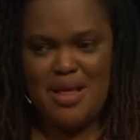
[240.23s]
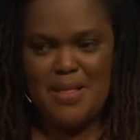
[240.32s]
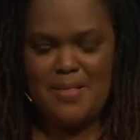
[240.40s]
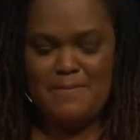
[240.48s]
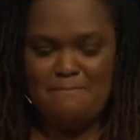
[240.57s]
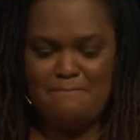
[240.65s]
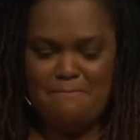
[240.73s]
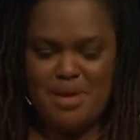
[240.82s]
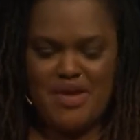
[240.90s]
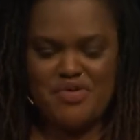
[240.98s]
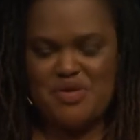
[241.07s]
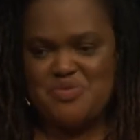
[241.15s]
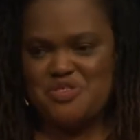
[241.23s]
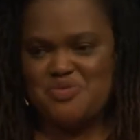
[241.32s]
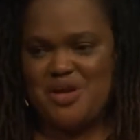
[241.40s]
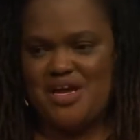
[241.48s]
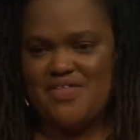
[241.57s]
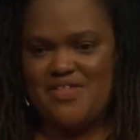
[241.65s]
Mary was
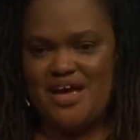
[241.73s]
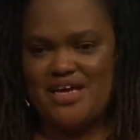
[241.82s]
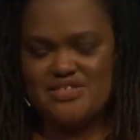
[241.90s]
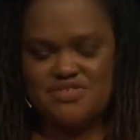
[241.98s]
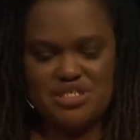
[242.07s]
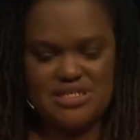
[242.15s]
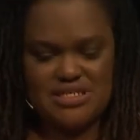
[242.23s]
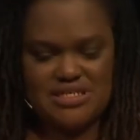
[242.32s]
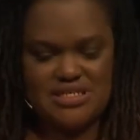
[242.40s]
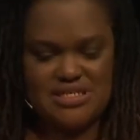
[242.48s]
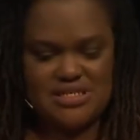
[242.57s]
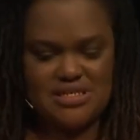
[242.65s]
right in the eyes of Jesus.